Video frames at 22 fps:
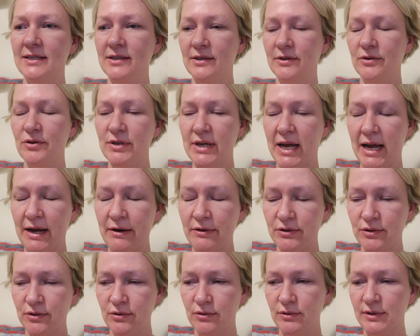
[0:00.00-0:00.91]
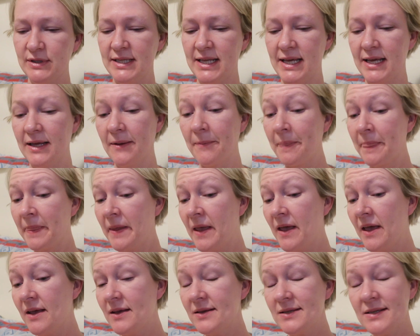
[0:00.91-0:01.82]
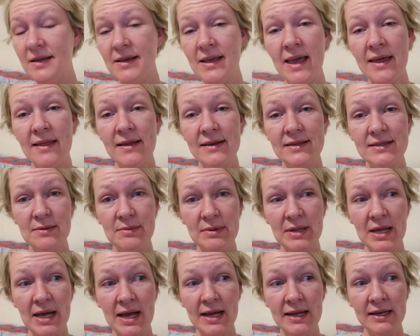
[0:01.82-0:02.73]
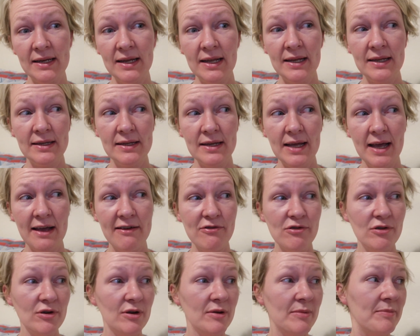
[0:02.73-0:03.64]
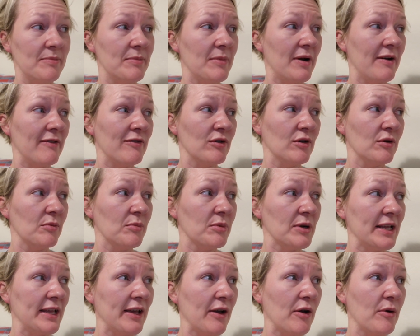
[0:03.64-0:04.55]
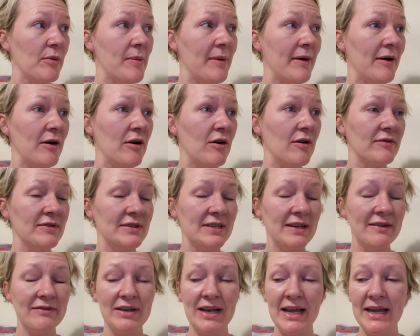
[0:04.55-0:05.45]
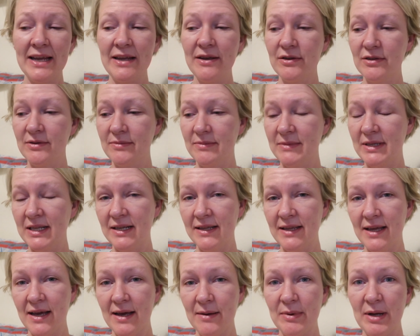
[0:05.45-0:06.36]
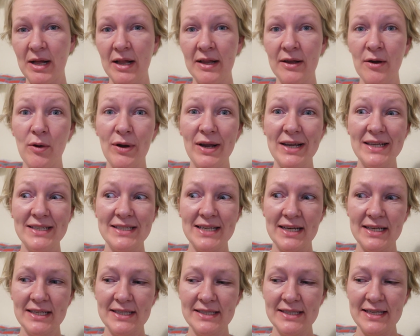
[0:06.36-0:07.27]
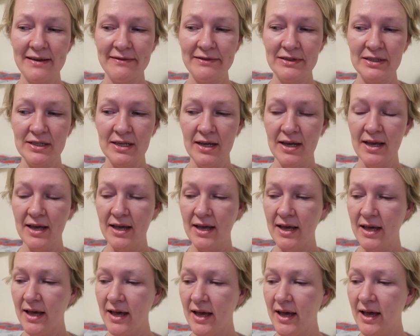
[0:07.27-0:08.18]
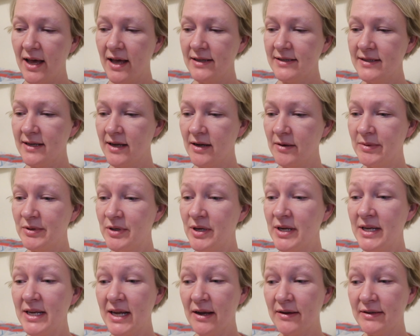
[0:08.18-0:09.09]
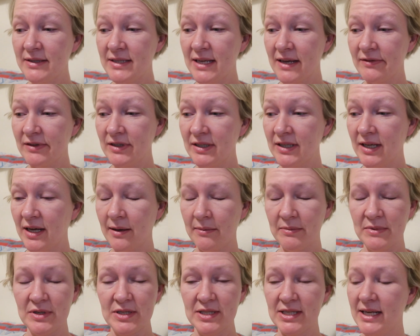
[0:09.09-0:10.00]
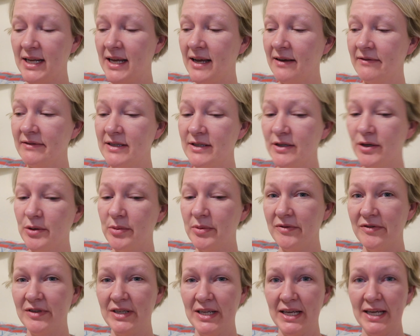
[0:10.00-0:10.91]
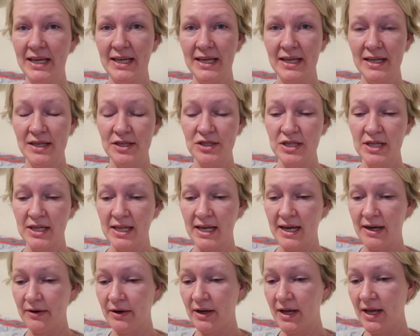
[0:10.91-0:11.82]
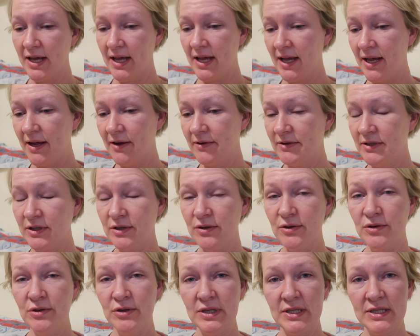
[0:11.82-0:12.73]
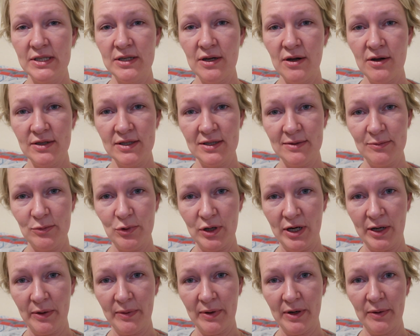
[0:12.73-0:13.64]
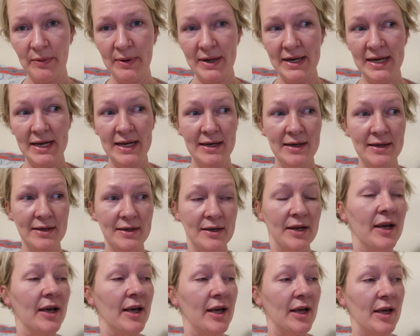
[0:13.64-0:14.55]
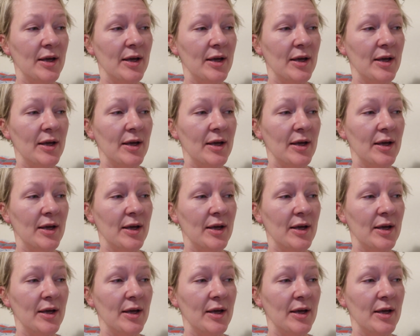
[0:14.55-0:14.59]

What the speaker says: it's a good outdoors thing. So yeah, that's the plan, and everyone will probably get up about 7:30 or something like that. I'll go and get Stan at 7. So between 9 and 7, I'm just going to have this cup of tea and chill out. It was a gorgeous start to the morning when I went in and